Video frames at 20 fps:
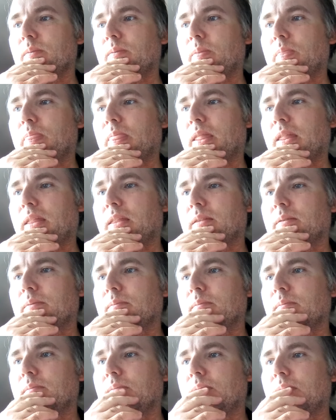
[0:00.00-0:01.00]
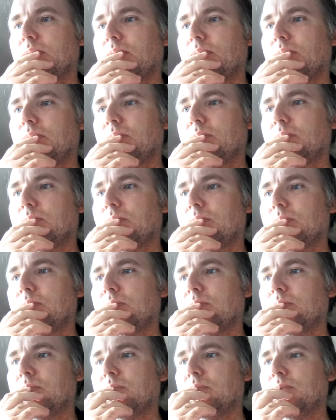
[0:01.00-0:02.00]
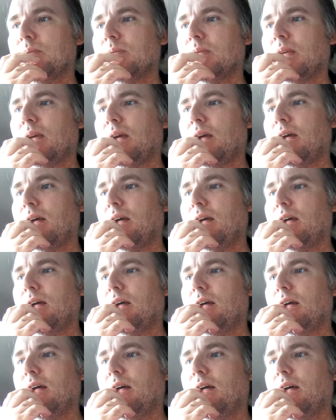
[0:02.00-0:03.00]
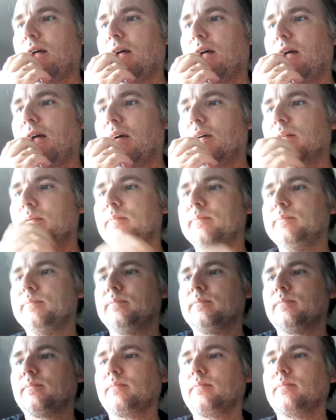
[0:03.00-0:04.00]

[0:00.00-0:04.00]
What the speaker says: (no one is talking)